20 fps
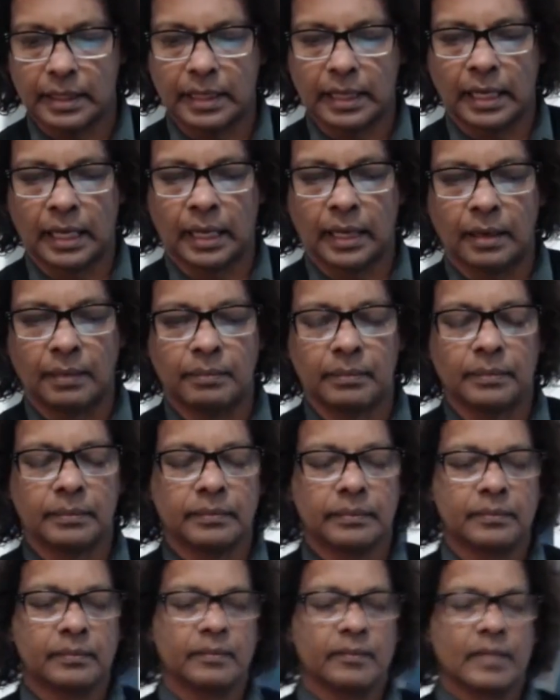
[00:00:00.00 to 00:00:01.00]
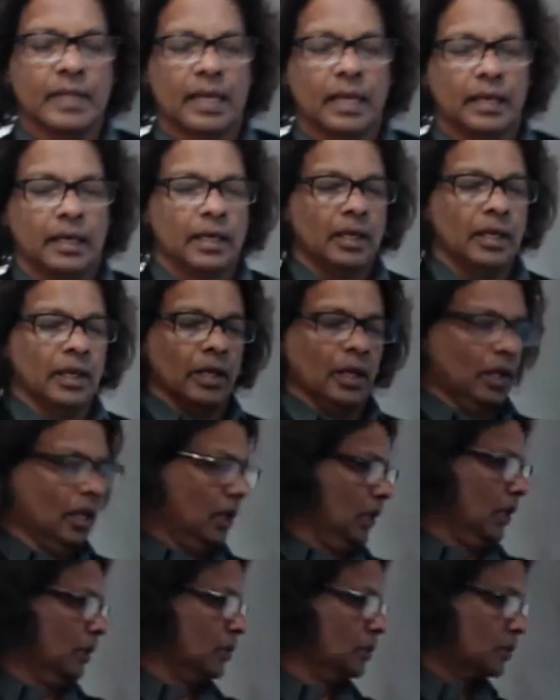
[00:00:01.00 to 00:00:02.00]
Um,
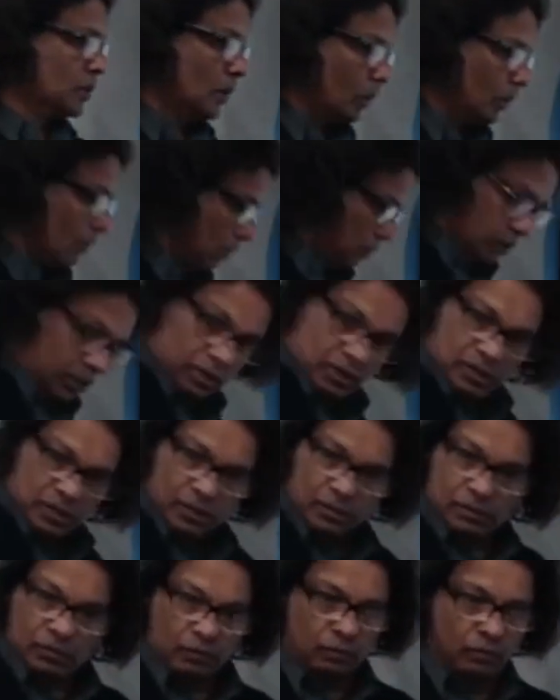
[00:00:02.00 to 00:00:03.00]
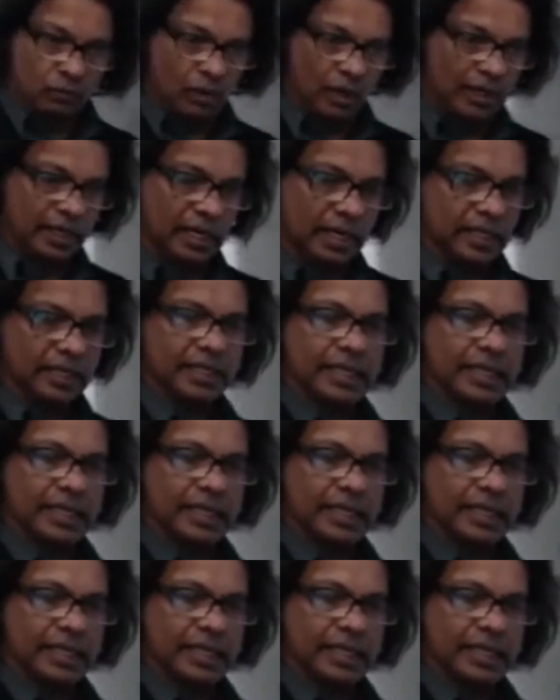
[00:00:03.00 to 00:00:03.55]
so what are the